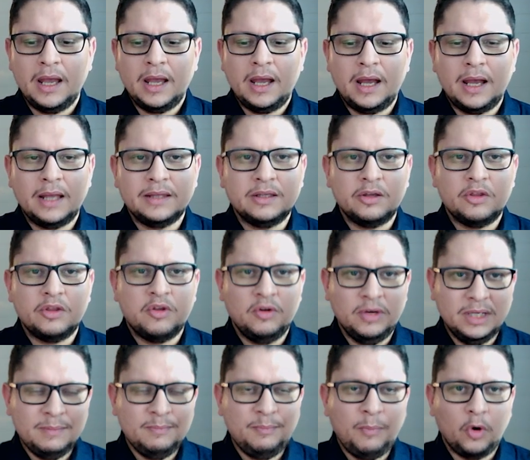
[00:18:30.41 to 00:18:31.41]
And the
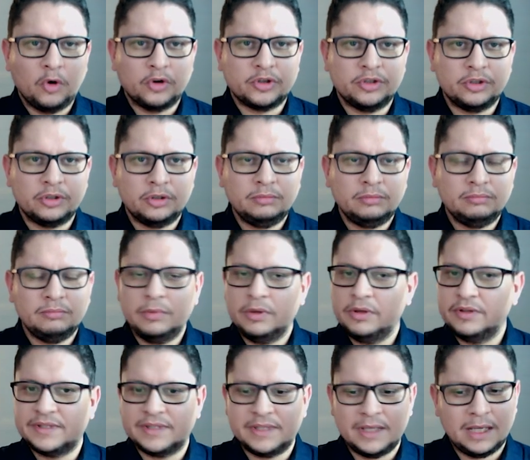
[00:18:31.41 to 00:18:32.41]
importer,
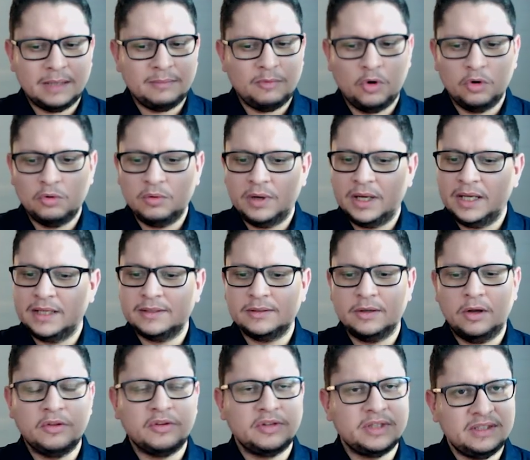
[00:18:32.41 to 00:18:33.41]
the same, always,
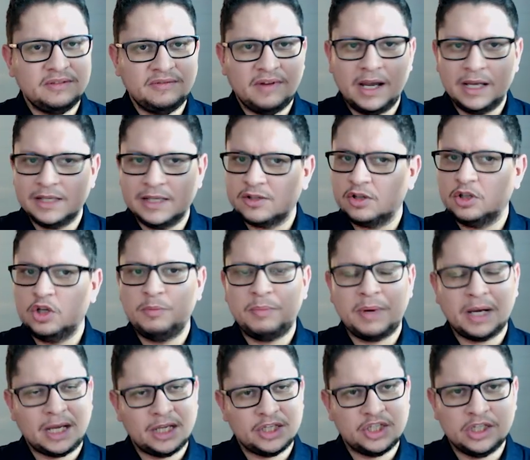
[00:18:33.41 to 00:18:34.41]
on the device, on the
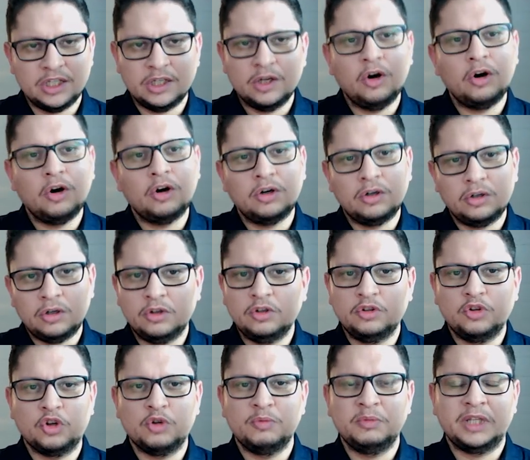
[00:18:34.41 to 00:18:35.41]
packaging, or on a
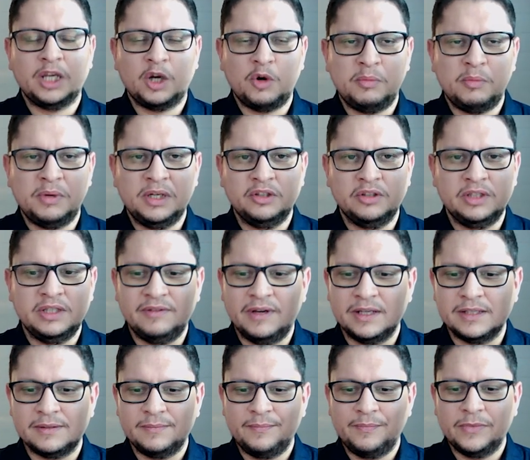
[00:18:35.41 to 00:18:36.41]
document accompanying the
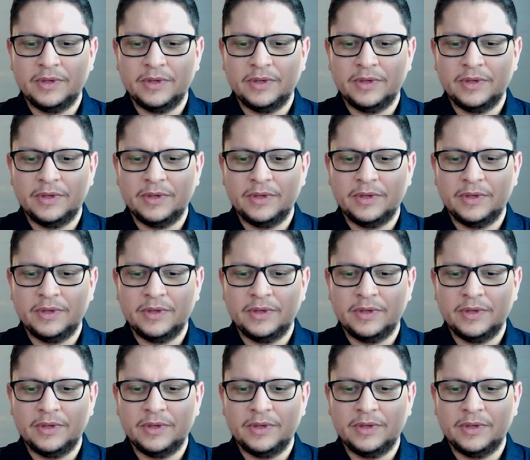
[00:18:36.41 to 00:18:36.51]
device.